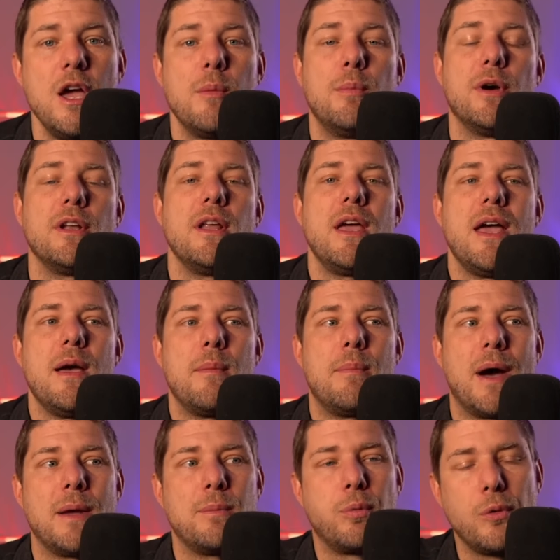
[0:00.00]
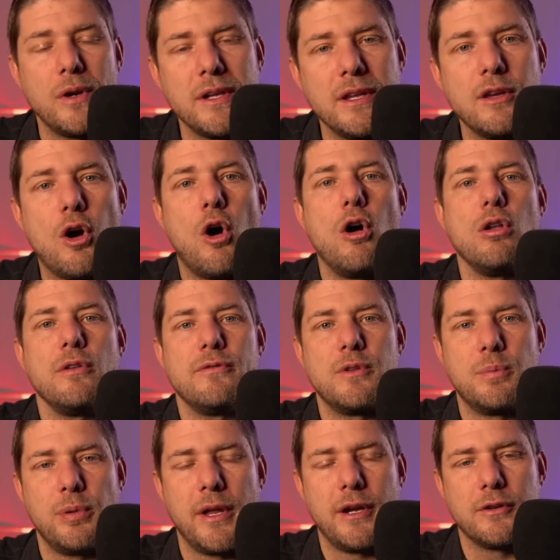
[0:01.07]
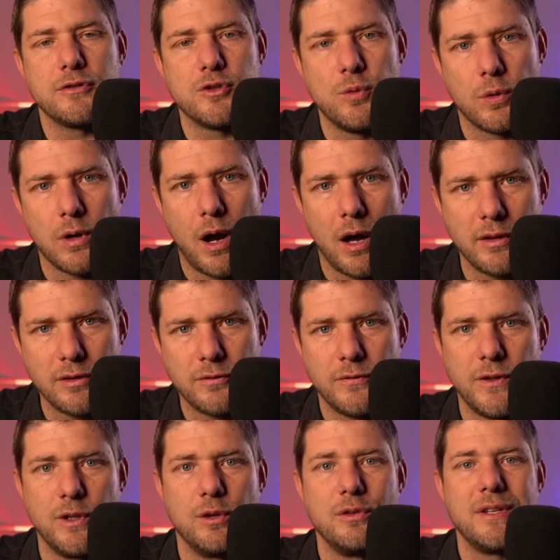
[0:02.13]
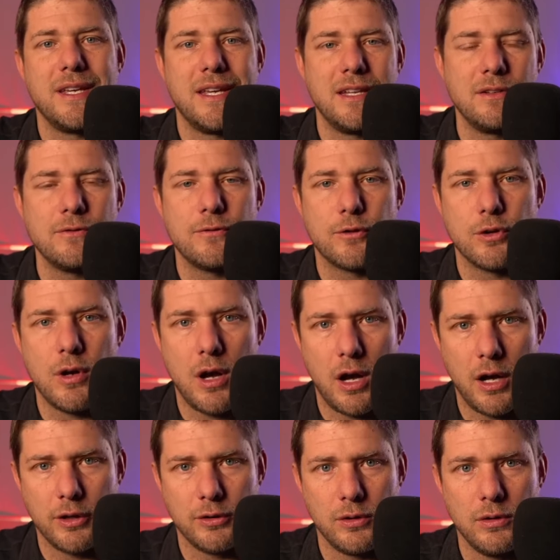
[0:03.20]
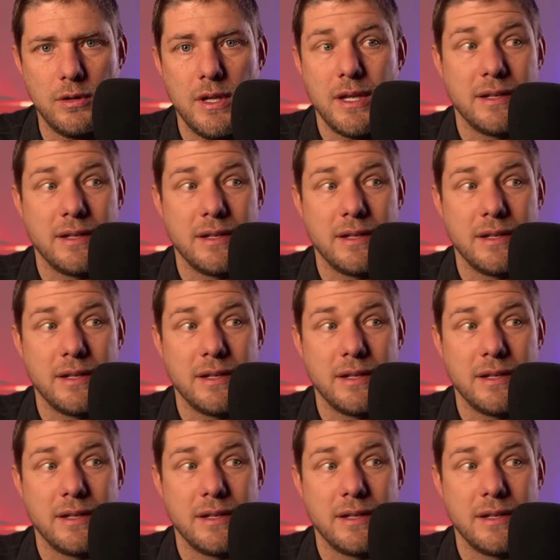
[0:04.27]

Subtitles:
But by bringing all of the players who were on the field in for a huddle,